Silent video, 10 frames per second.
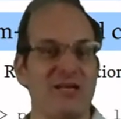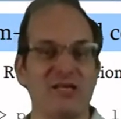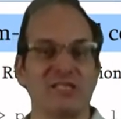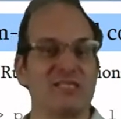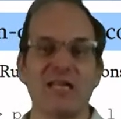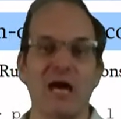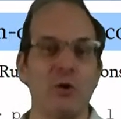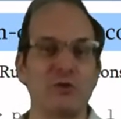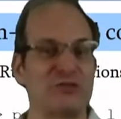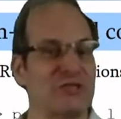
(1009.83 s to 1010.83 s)
is no
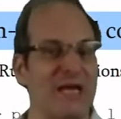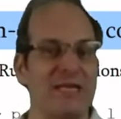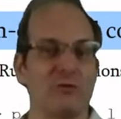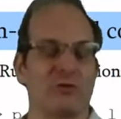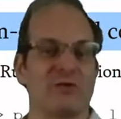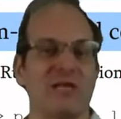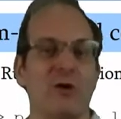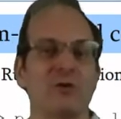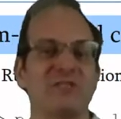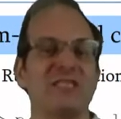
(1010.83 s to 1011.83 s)
state or
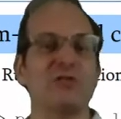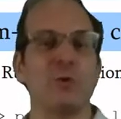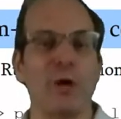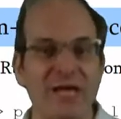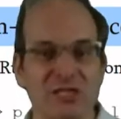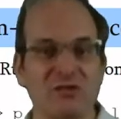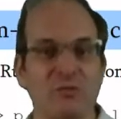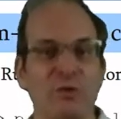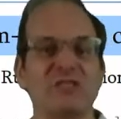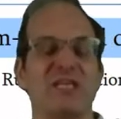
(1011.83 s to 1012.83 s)
no situation
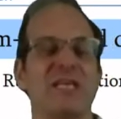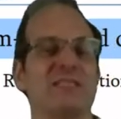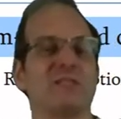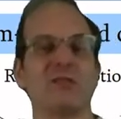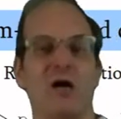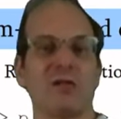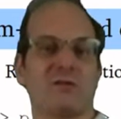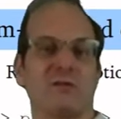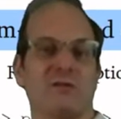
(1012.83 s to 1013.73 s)
which is not